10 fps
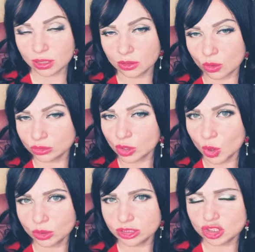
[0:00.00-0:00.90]

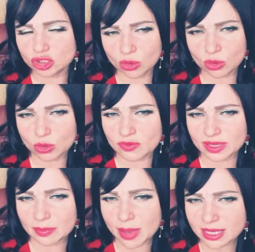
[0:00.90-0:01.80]
ongoing joke of
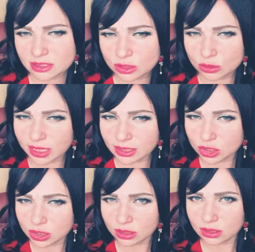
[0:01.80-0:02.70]

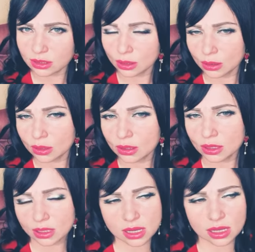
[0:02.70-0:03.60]
emasculation
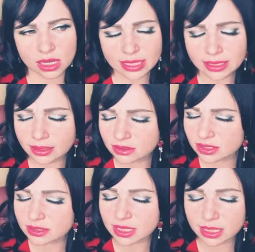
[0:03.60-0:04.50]
uh i can't
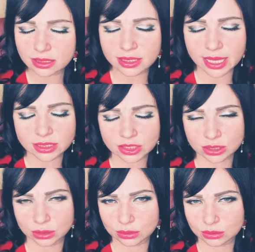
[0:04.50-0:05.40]
stand that
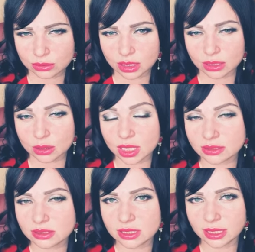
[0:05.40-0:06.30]
cannot
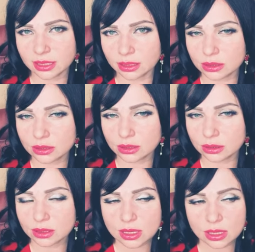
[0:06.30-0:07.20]
stand
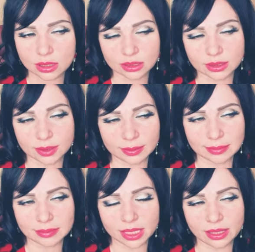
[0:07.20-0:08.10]

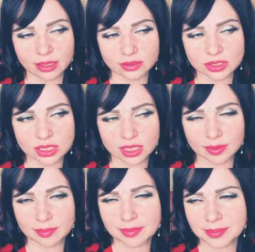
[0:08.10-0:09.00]
um and
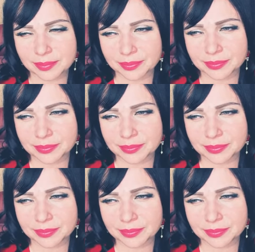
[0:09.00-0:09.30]
um